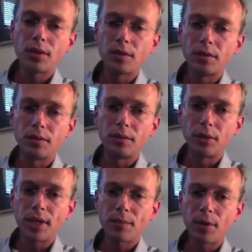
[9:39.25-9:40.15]
a
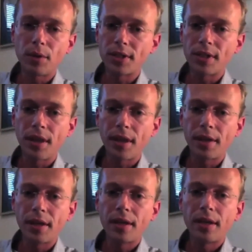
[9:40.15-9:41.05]
press person there,
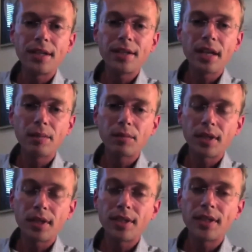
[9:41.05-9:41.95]
and he said
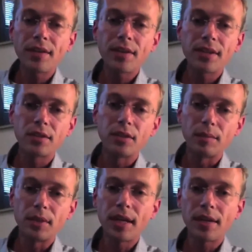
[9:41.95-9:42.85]
this to
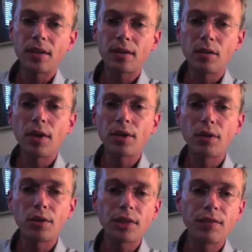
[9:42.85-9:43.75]
him. He said NORAD
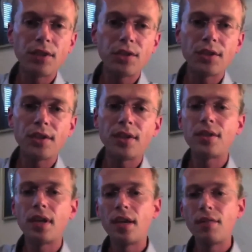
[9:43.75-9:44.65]
code definition
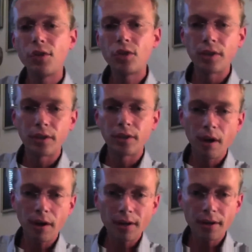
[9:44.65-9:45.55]
is Vigilant
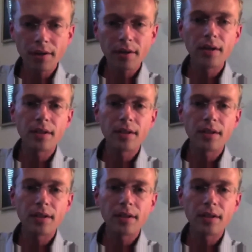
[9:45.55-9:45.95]
Guardian.